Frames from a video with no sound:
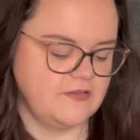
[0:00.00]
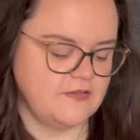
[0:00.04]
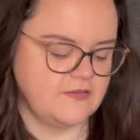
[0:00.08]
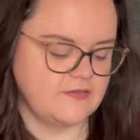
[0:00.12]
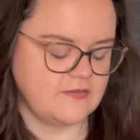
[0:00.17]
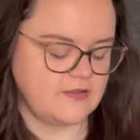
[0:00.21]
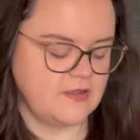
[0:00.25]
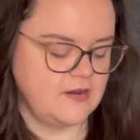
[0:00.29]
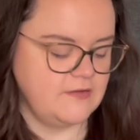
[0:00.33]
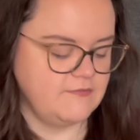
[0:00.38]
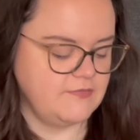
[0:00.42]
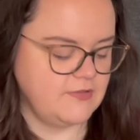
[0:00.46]
is
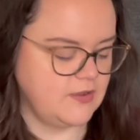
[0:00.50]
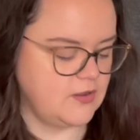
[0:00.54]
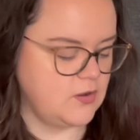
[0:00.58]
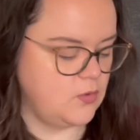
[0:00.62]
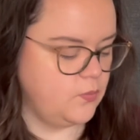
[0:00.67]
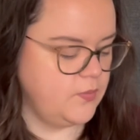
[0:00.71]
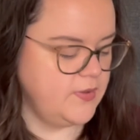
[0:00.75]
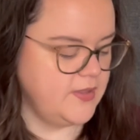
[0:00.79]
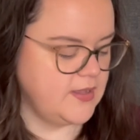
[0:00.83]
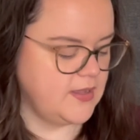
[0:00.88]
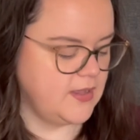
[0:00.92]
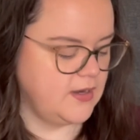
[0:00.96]
kind of like a
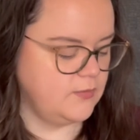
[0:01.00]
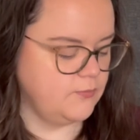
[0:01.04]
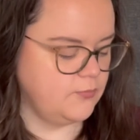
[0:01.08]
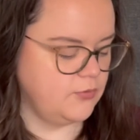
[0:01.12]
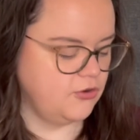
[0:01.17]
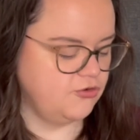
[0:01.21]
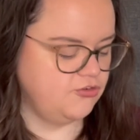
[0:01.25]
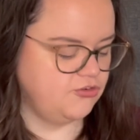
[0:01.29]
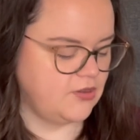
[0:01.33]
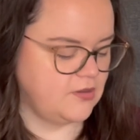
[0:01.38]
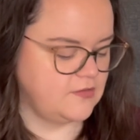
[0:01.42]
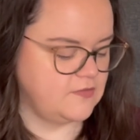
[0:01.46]
weekend
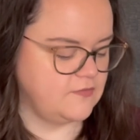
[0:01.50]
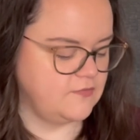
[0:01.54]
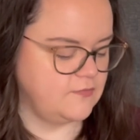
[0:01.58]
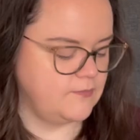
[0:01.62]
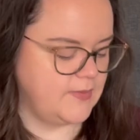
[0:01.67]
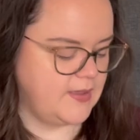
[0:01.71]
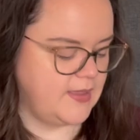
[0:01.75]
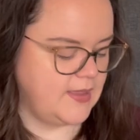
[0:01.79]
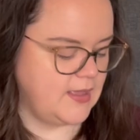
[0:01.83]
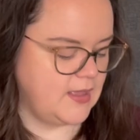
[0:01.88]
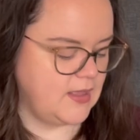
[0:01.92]
project for me.